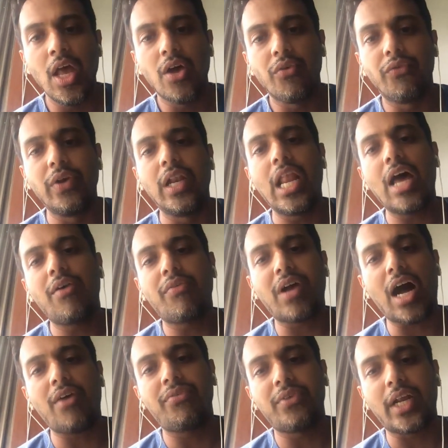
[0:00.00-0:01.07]
will have
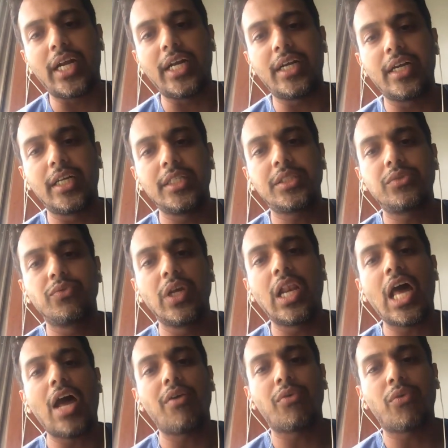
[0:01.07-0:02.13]
calf tightness, will
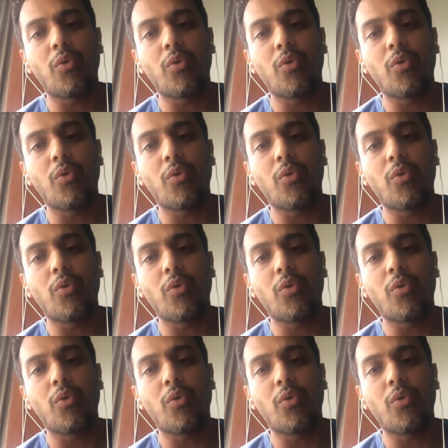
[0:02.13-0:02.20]
have